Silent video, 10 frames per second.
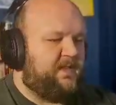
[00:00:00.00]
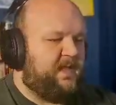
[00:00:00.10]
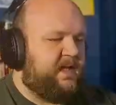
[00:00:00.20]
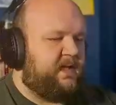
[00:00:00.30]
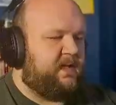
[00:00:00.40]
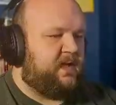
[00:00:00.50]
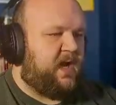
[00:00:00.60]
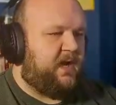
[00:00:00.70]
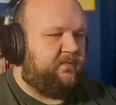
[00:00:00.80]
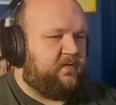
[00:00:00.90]
that
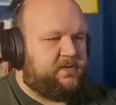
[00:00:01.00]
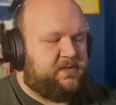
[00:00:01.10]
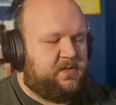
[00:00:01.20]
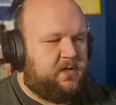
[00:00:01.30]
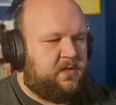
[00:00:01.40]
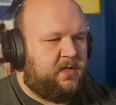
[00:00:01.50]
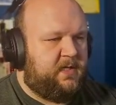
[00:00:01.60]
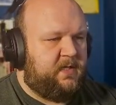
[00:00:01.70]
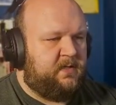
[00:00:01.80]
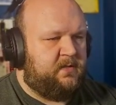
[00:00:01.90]
I first saw
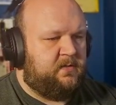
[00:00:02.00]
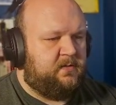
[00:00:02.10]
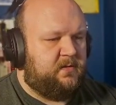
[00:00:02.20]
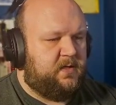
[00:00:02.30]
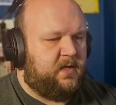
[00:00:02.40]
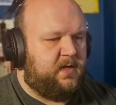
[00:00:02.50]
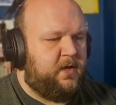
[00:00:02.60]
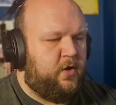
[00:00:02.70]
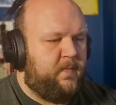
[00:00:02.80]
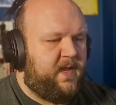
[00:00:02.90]
in
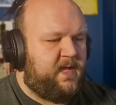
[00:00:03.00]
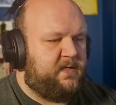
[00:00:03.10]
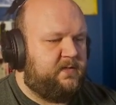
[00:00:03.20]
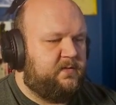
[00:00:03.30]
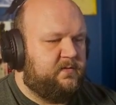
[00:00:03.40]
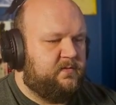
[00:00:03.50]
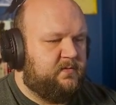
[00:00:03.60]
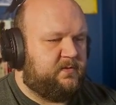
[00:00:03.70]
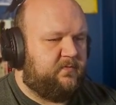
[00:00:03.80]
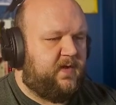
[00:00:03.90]
Nomad
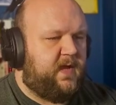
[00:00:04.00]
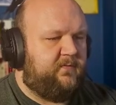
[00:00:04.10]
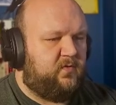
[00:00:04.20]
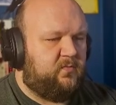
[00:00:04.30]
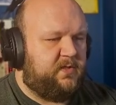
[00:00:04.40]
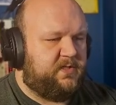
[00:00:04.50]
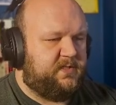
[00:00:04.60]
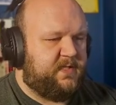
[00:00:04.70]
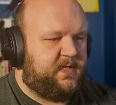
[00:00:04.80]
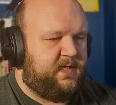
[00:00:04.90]
Survival, which
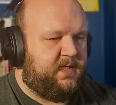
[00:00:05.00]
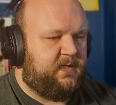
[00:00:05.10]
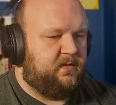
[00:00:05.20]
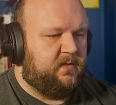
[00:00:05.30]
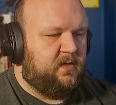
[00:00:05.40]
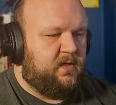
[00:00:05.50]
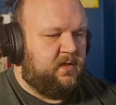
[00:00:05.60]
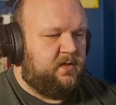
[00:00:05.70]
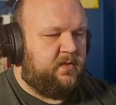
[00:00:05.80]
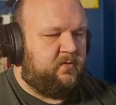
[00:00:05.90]
is
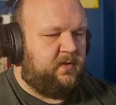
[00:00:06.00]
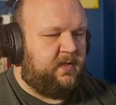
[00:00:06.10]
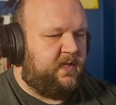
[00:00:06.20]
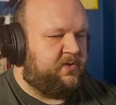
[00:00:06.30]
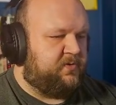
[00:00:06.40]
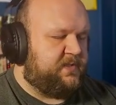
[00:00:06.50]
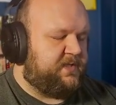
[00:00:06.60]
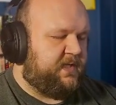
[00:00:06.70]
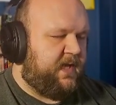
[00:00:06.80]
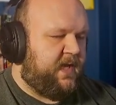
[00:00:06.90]
another really
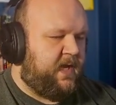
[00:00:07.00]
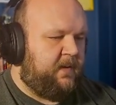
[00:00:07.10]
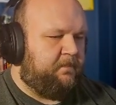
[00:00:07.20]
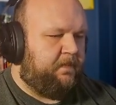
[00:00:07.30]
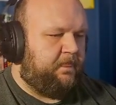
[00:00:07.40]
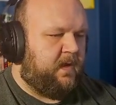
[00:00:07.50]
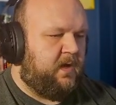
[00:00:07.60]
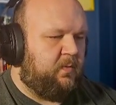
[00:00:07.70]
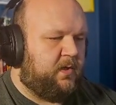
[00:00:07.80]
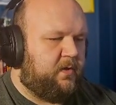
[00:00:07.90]
interesting game.
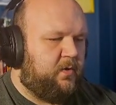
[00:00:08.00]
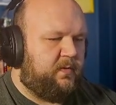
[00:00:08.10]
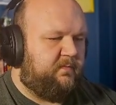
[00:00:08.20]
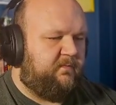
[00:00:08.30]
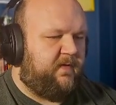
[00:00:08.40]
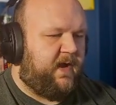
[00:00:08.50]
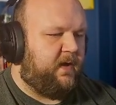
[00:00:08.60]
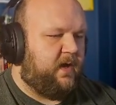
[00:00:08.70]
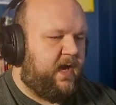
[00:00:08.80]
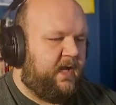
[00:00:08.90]
We're gonna go with
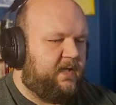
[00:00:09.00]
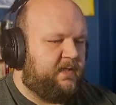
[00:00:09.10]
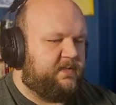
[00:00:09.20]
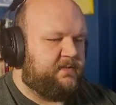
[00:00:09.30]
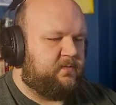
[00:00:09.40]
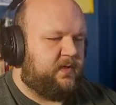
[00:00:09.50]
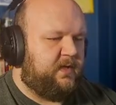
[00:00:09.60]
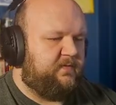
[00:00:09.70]
Fire Hand. This will give